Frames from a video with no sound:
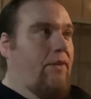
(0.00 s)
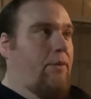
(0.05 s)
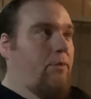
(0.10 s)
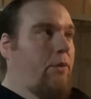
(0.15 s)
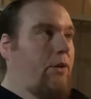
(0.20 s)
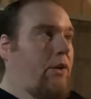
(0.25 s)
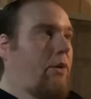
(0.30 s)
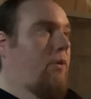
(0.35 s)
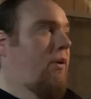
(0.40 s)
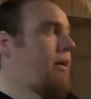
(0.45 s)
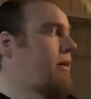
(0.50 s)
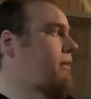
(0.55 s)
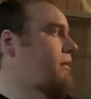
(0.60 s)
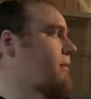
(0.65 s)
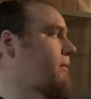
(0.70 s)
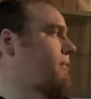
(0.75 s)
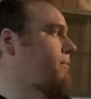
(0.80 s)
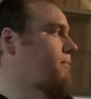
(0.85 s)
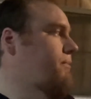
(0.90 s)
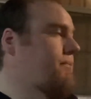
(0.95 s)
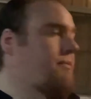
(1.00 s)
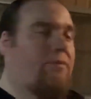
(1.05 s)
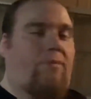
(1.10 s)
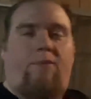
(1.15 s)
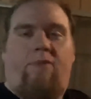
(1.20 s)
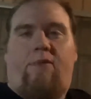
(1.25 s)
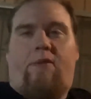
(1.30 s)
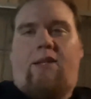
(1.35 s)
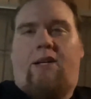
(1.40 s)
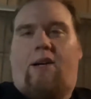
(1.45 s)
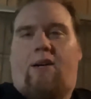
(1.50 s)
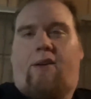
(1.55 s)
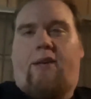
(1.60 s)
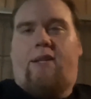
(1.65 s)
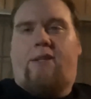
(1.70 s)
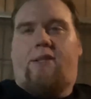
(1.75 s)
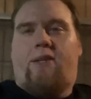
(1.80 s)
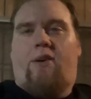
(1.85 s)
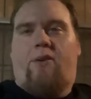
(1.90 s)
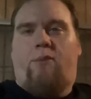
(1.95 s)
But anyways, I'll
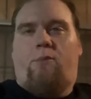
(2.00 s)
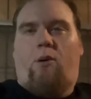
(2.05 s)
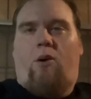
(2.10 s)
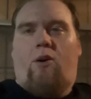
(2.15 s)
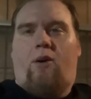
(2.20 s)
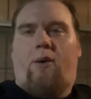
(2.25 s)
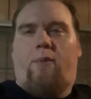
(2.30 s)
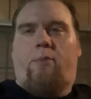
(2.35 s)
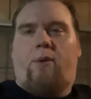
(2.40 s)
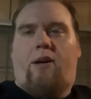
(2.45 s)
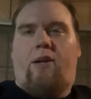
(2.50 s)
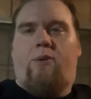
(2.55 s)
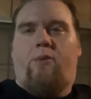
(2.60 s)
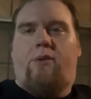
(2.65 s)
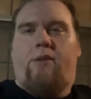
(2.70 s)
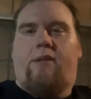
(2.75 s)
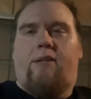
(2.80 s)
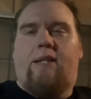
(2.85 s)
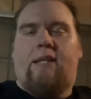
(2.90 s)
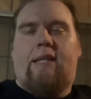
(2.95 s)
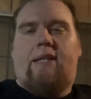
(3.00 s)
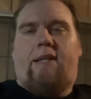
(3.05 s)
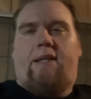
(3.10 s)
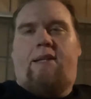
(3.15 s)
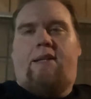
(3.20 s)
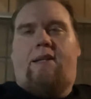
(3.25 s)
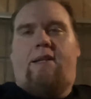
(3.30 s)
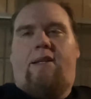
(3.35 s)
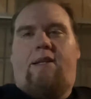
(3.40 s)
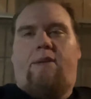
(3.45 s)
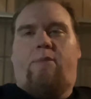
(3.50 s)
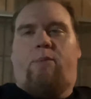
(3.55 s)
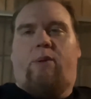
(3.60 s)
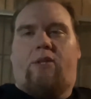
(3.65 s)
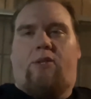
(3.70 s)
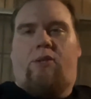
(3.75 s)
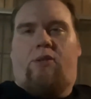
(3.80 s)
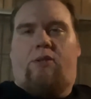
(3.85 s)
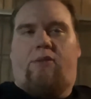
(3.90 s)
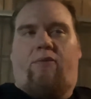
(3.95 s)
catch y'all tomorrow, probably with
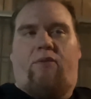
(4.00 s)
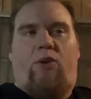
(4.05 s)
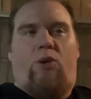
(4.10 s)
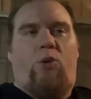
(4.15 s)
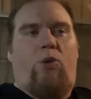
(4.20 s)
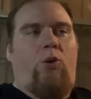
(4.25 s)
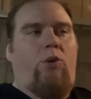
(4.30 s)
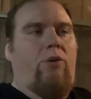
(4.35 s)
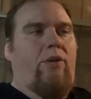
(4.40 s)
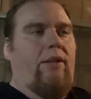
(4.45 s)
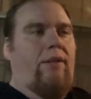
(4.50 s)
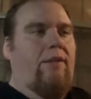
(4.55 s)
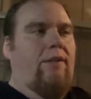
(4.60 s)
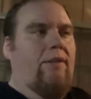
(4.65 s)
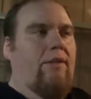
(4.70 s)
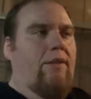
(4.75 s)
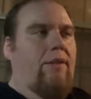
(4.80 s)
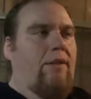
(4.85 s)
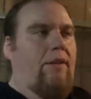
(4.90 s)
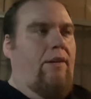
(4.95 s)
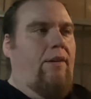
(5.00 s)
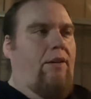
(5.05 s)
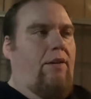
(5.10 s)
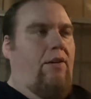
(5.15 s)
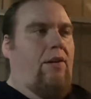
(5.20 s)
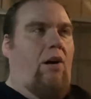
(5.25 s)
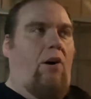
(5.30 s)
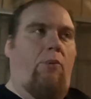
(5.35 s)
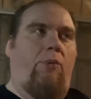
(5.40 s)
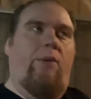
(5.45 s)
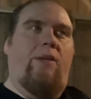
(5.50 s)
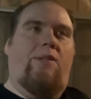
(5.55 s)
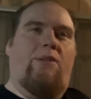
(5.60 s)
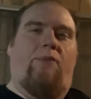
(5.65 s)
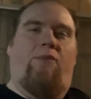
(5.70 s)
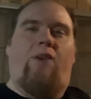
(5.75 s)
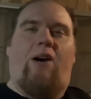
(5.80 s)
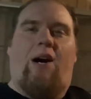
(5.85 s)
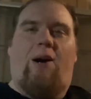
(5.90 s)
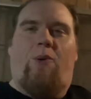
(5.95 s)
pictures of food and hopefully some
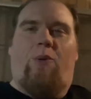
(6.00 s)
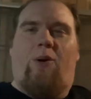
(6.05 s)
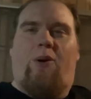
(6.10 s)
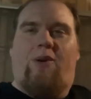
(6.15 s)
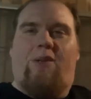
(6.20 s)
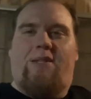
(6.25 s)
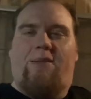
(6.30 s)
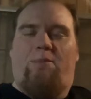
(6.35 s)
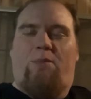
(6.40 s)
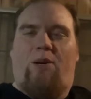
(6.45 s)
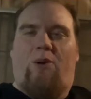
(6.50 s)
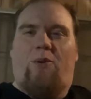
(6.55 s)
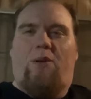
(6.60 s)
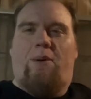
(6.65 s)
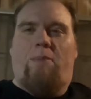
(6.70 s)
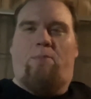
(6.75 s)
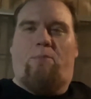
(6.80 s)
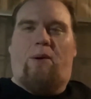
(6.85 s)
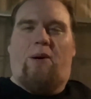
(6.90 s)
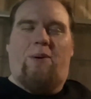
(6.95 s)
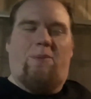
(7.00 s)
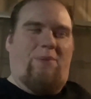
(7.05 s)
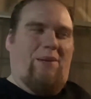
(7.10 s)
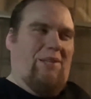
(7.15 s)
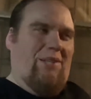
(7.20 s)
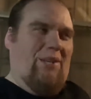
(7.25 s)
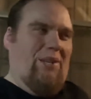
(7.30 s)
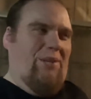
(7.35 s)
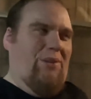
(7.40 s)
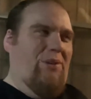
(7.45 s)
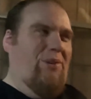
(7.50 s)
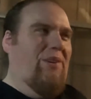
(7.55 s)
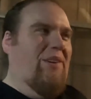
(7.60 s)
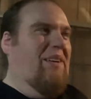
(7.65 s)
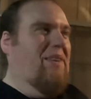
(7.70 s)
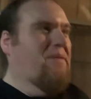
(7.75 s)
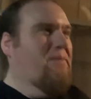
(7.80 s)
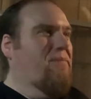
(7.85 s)
fireworks and blowing up pumpkin too.